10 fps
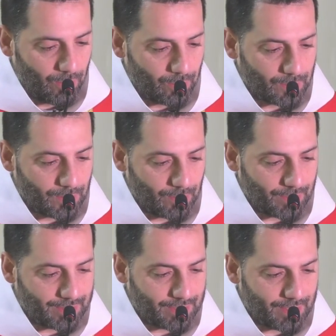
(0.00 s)

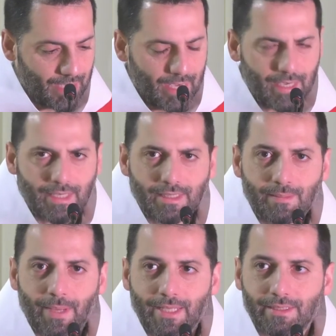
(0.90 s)
authority,
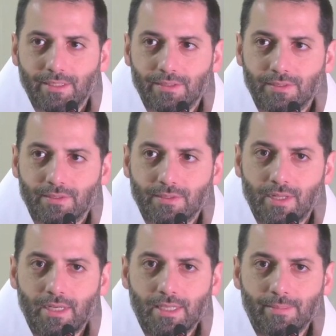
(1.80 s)
independence,
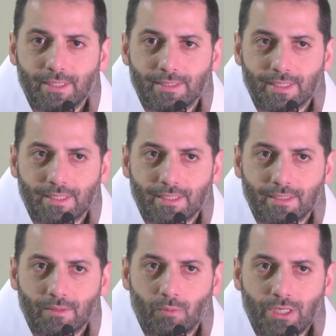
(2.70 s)

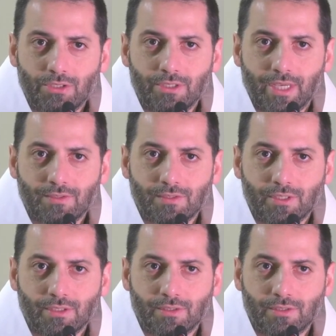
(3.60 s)
liberty, which does
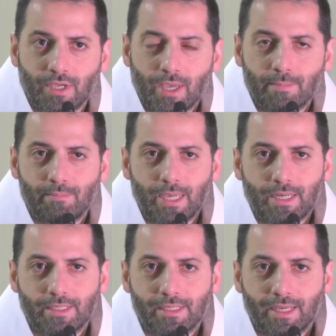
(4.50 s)
not
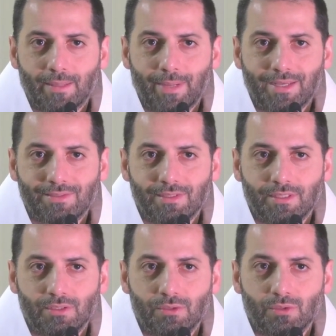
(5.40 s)
mean the
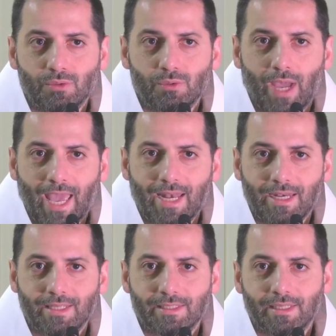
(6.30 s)
capacity to do
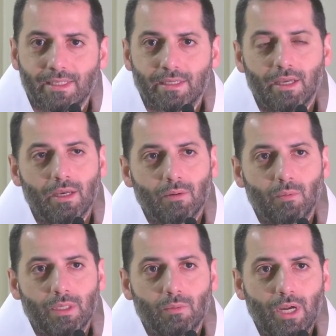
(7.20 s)
anything
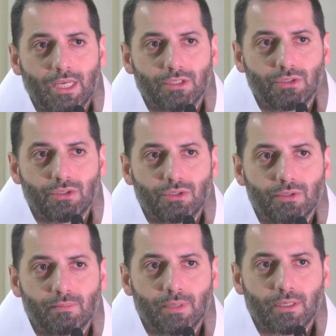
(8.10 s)
we
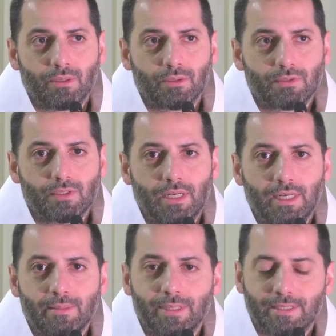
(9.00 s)
wish, because the
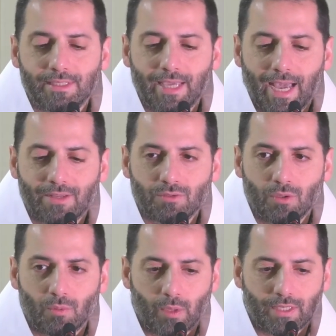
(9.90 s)
liberty has
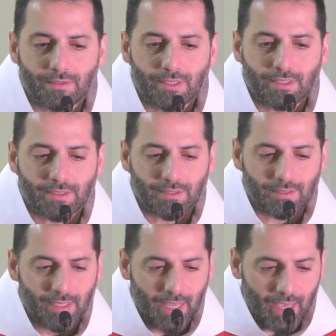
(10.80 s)
always
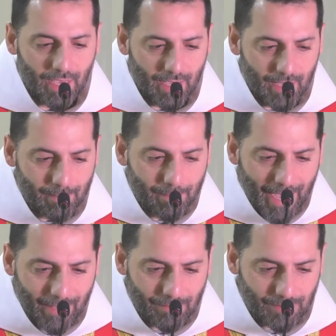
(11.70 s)
its uh,
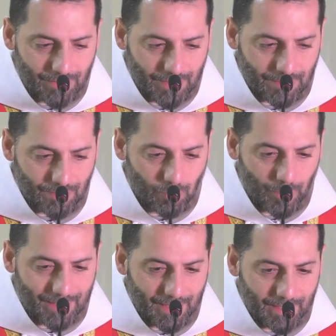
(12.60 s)
boundaries
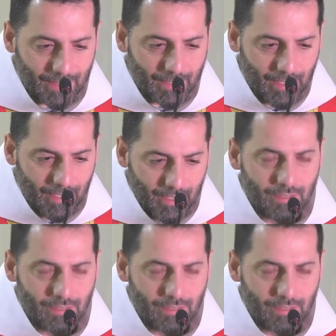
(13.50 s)
within